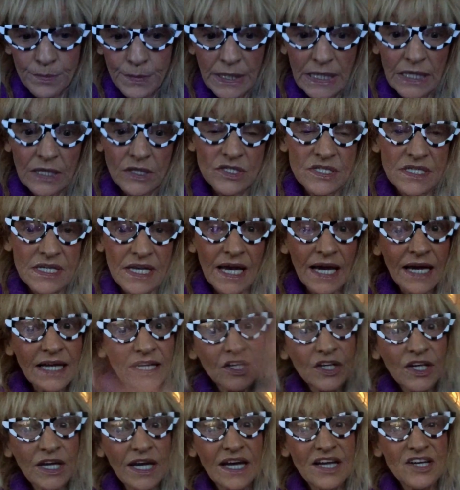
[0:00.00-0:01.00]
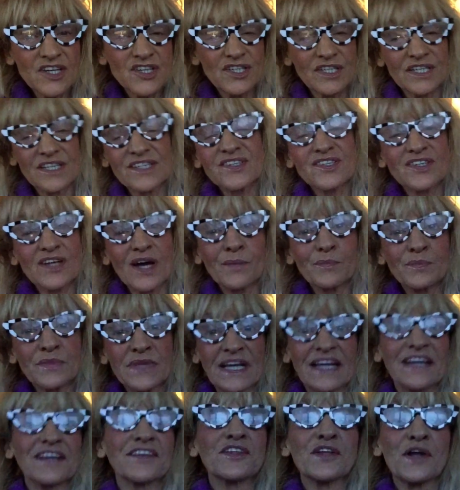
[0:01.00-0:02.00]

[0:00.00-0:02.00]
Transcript: because education is something